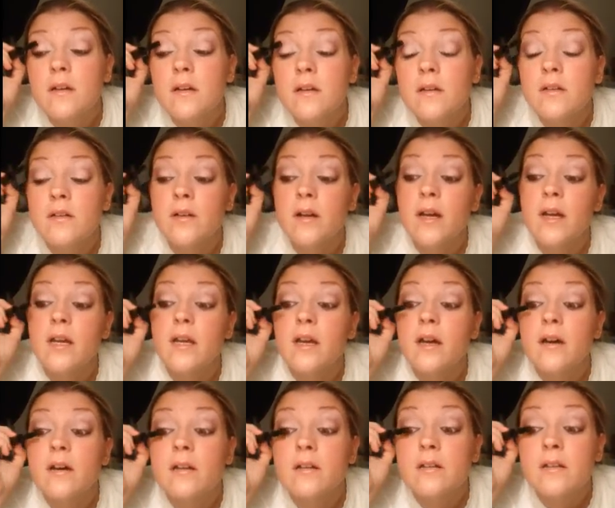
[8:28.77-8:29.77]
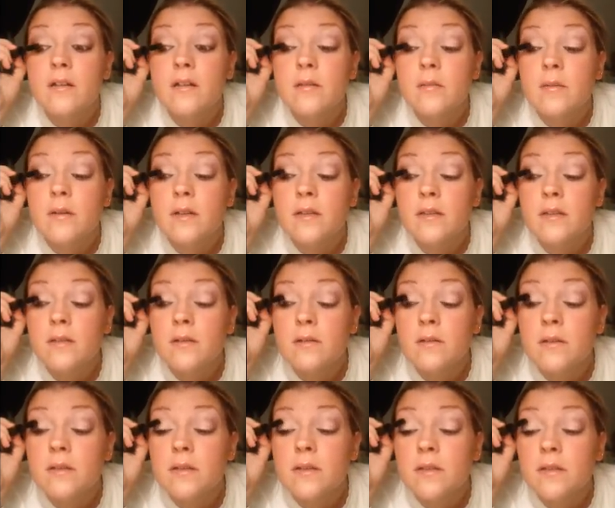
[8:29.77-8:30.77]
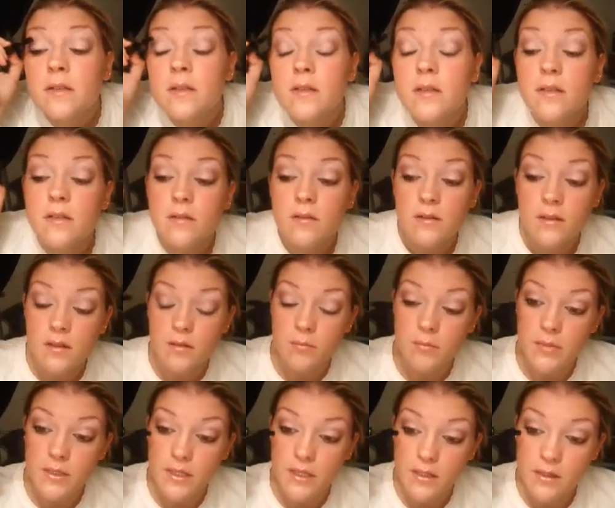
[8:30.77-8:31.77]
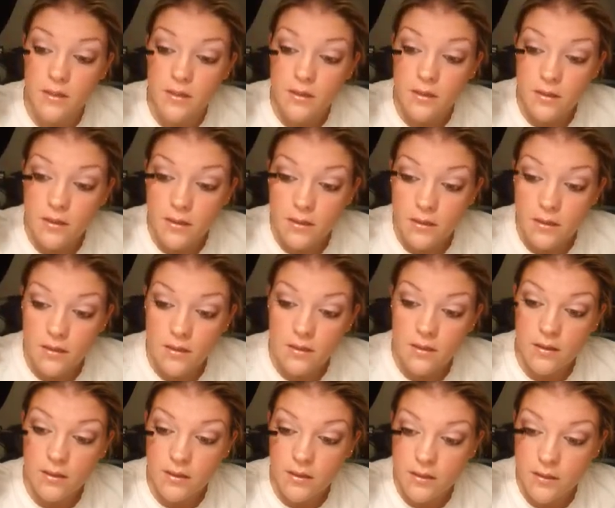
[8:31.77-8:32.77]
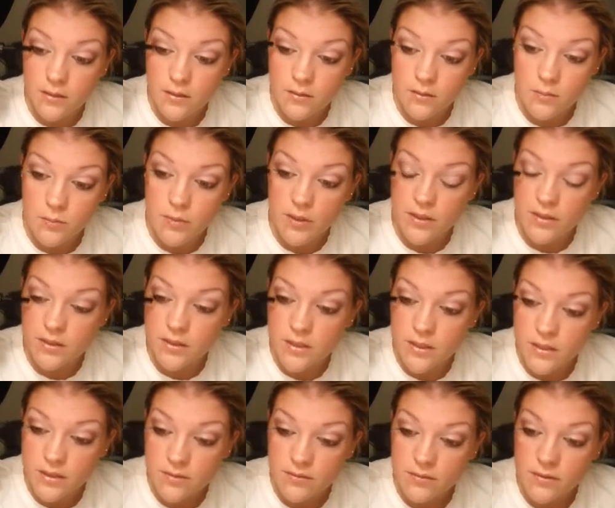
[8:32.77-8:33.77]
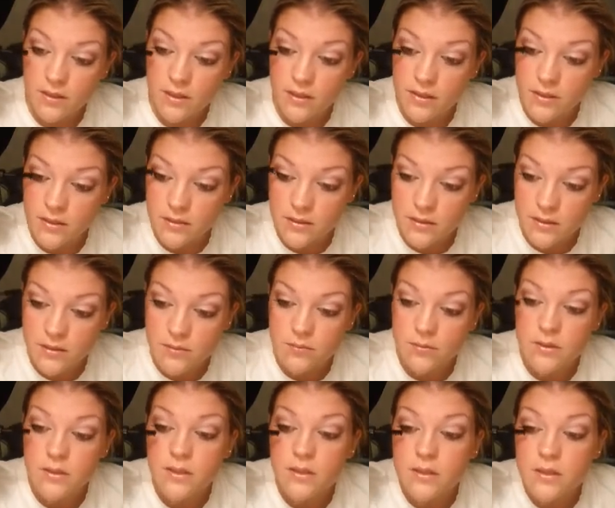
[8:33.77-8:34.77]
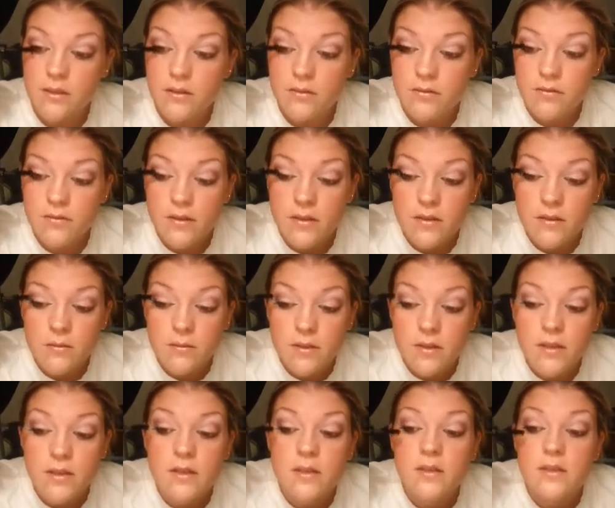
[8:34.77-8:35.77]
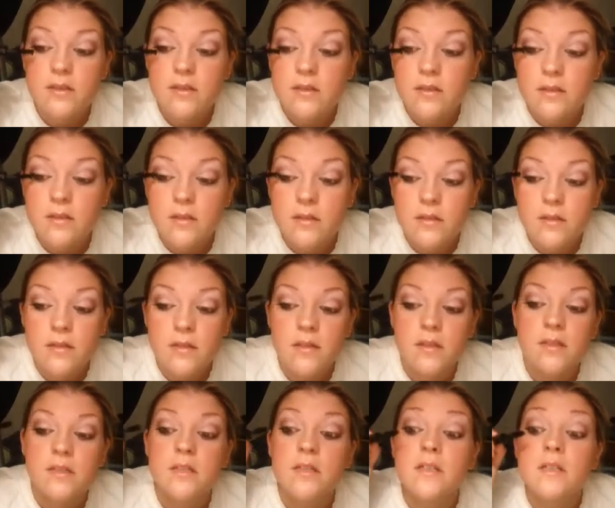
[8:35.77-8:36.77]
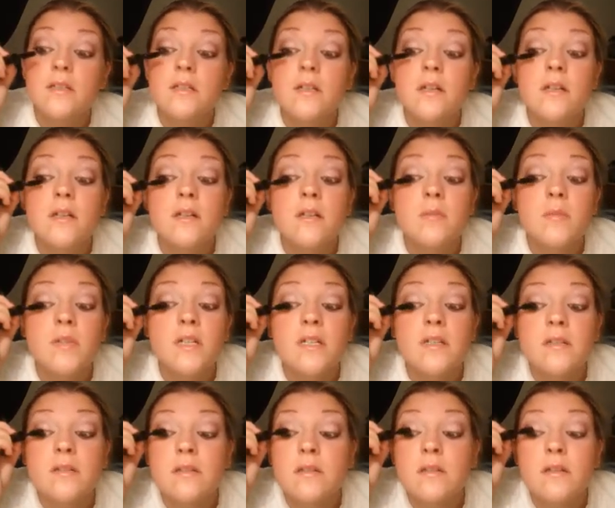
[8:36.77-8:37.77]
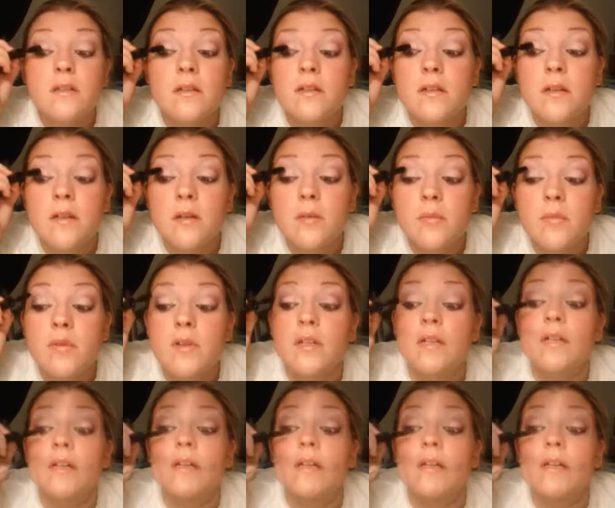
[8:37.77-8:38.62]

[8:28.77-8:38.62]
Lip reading: drying out a little bit, so it's a little clumpy. I do apologize for that, because it's really going to affect the way that this looks, and it's not going to be as pretty.